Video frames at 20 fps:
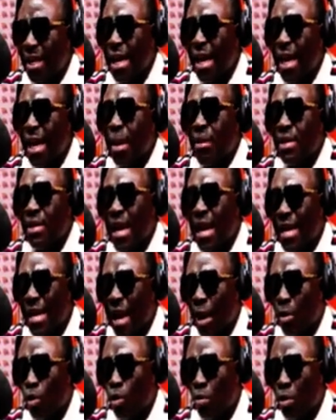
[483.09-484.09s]
It would end an
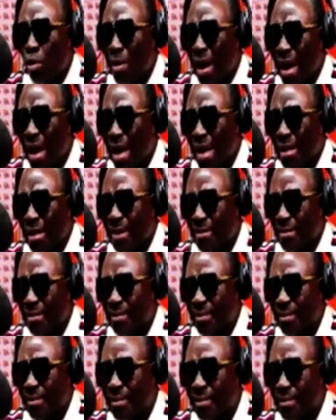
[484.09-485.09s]
hour number pa.
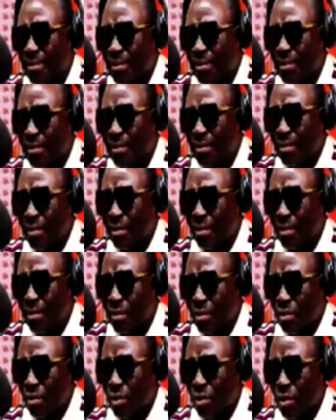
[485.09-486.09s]
Brown one and you weed no.
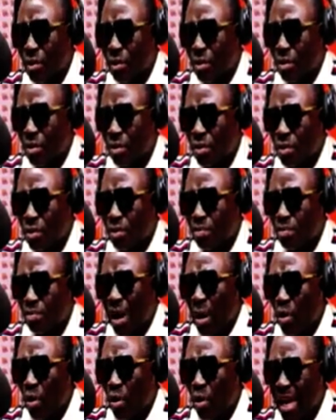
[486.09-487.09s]

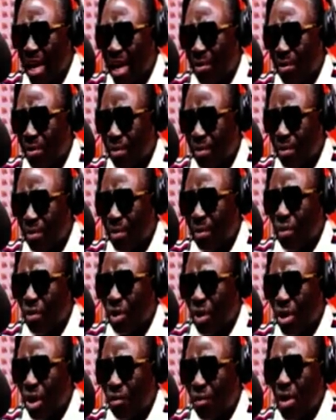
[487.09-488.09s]
Brown cocaine. Yes.
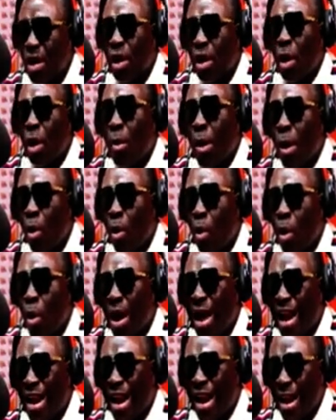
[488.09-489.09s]
Okay. Now we
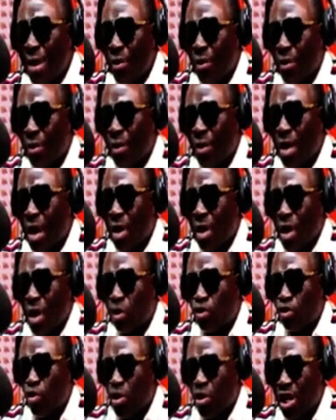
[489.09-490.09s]
Ghana now we
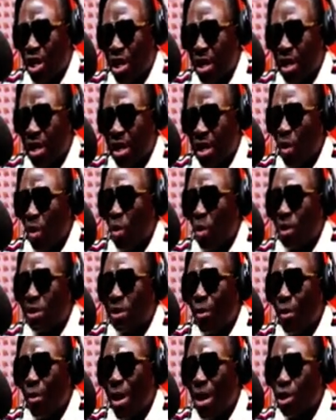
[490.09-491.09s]
school ni we say
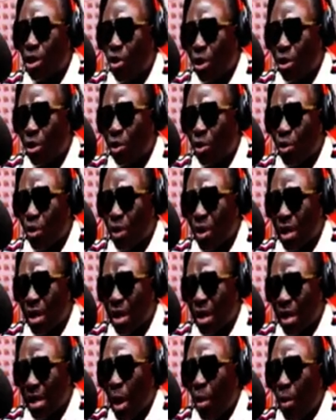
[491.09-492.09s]
sorry no.
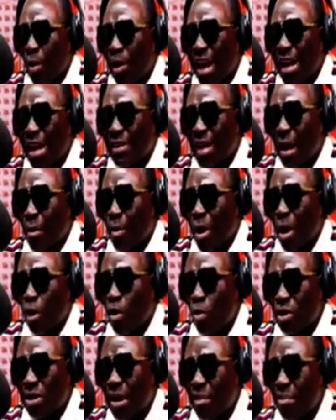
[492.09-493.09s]
Now lifetime
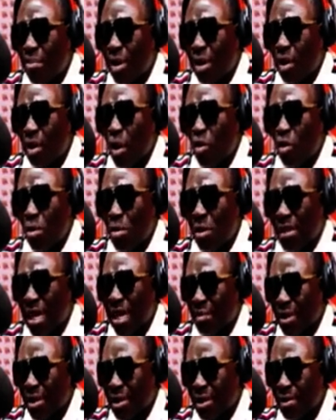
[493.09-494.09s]
one must happen. One will be
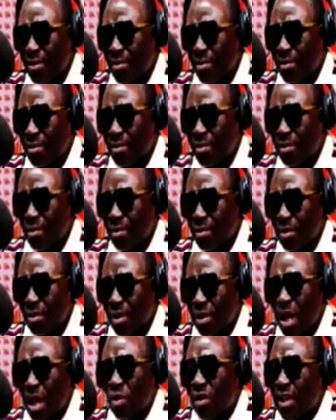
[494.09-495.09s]
happen. Debbie, Debbie, Debbie.
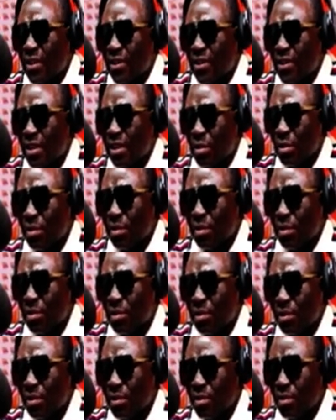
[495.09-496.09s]
No seven,
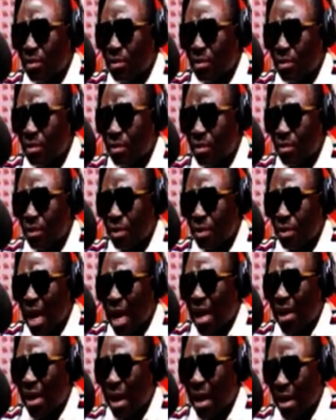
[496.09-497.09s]
no cigarette, kakra.
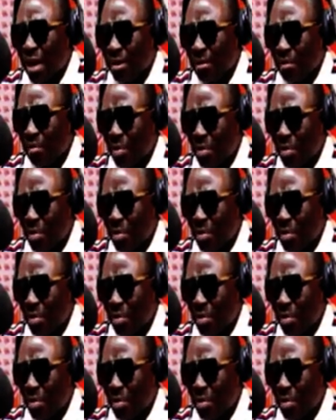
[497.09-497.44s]
Kakra. Sure.